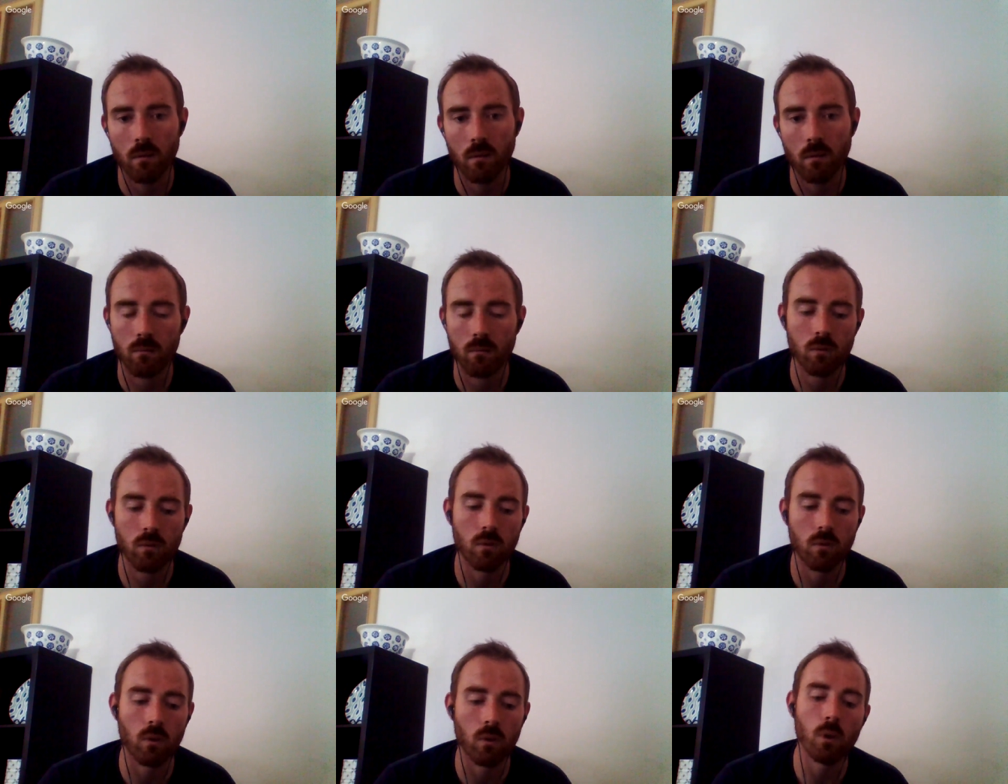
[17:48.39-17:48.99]

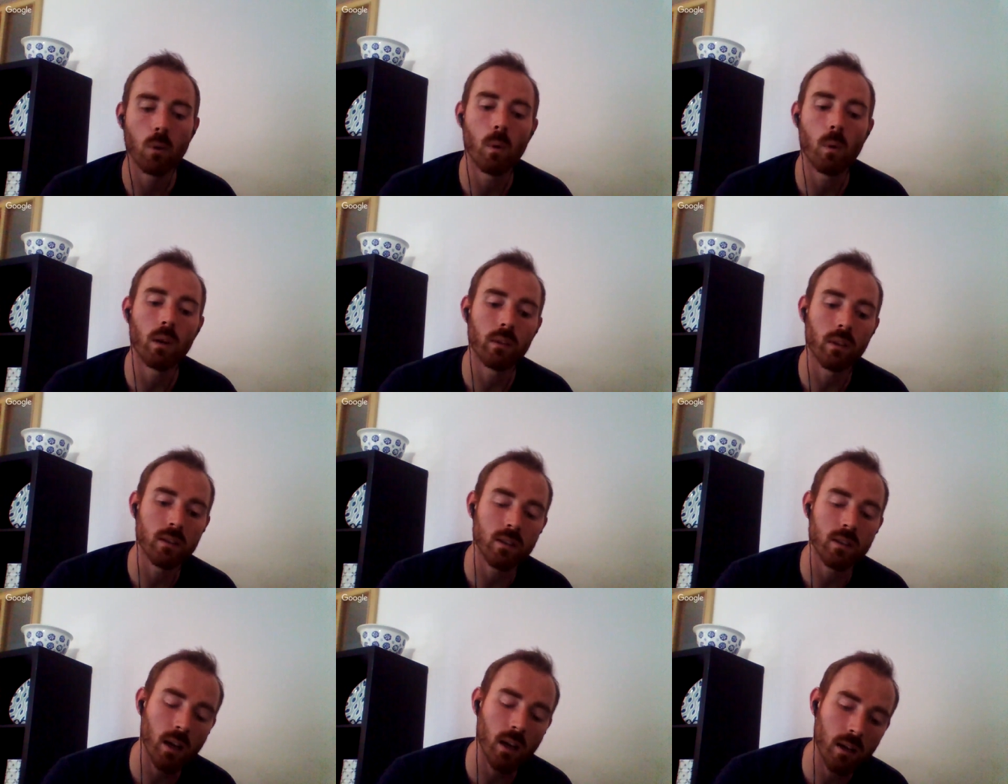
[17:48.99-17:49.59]
Do you want the
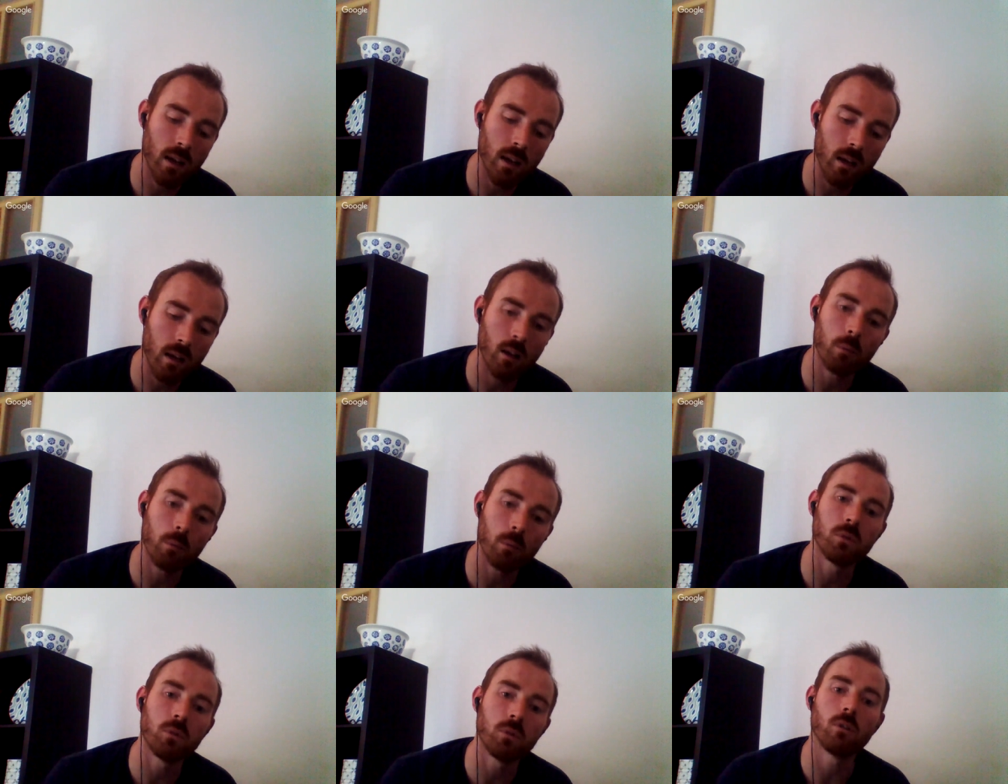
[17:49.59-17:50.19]
tight head
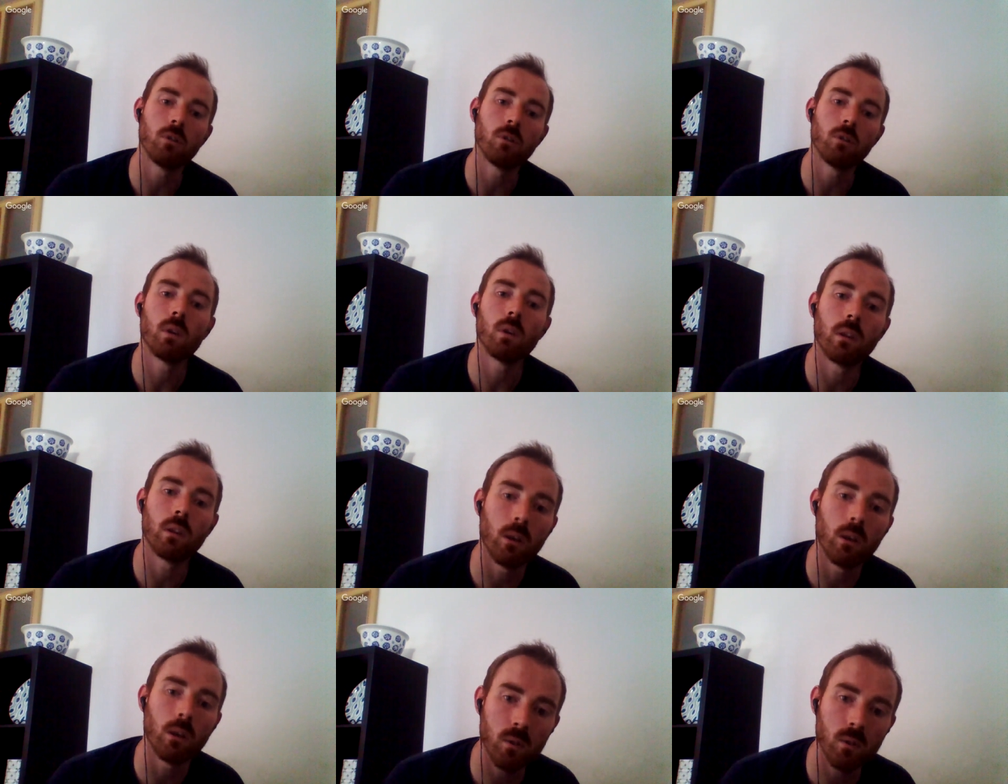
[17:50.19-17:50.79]
up? Do you want the
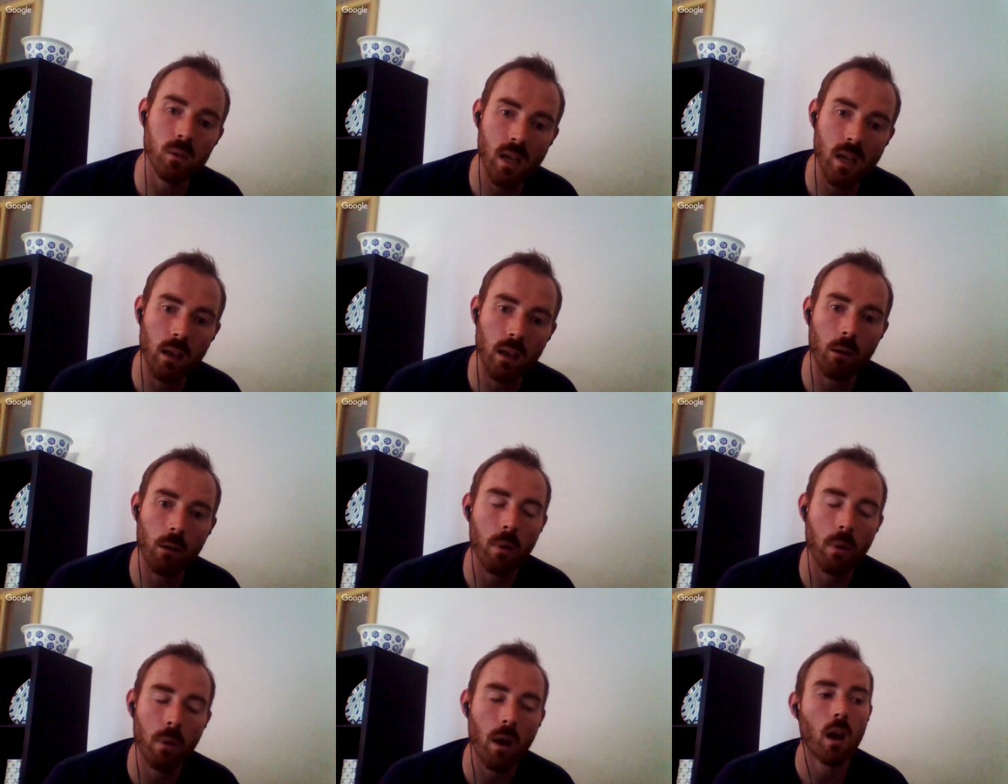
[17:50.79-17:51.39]
loose head
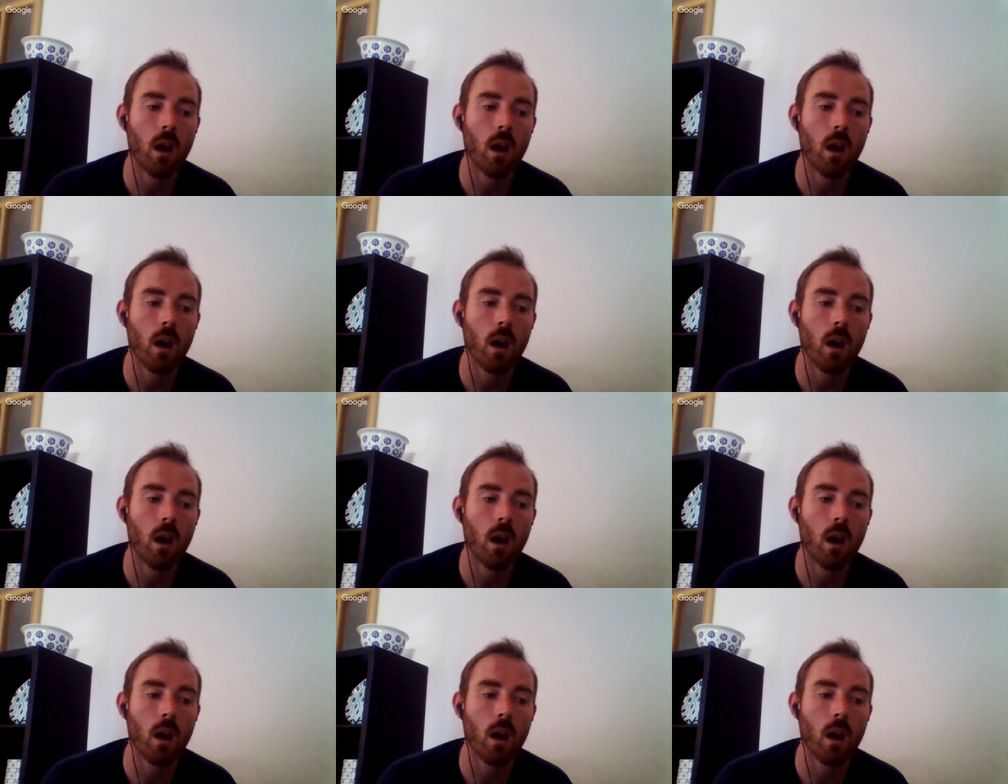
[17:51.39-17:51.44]
up?